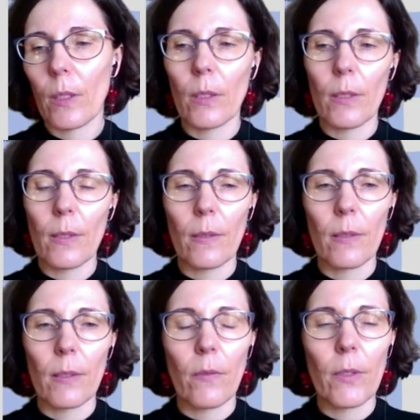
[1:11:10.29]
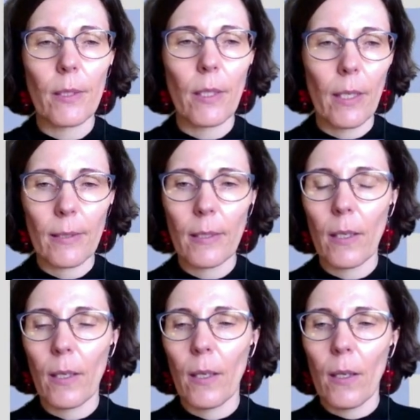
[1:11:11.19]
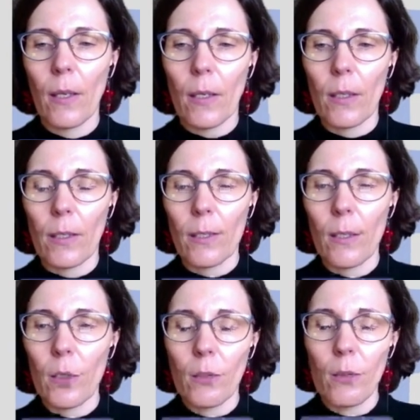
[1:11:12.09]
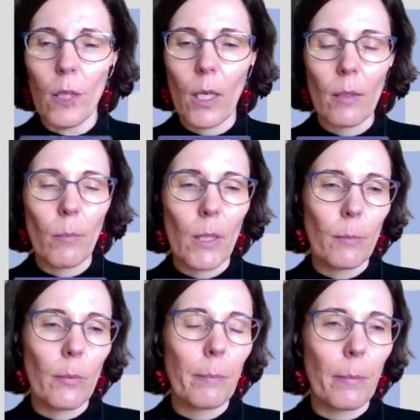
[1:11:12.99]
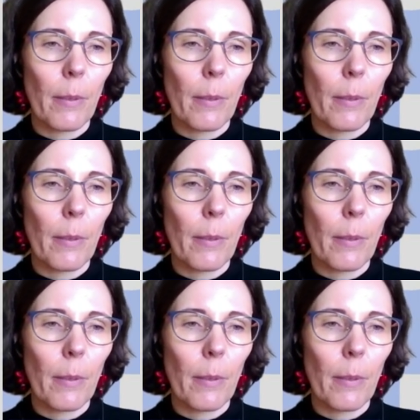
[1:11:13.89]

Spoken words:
in this case, a certificate must be